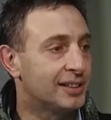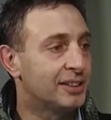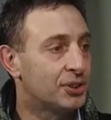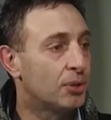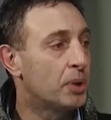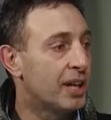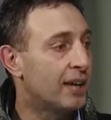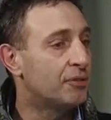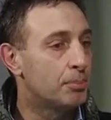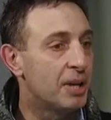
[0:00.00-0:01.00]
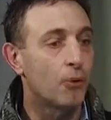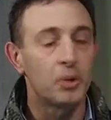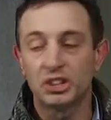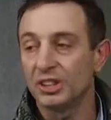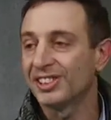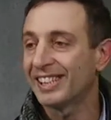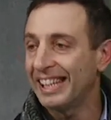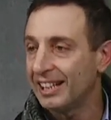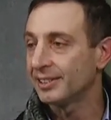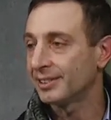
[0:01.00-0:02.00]
and so we have to be rich in
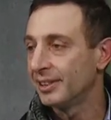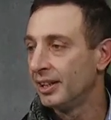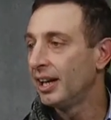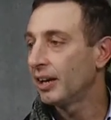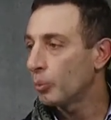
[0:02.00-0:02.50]
skills and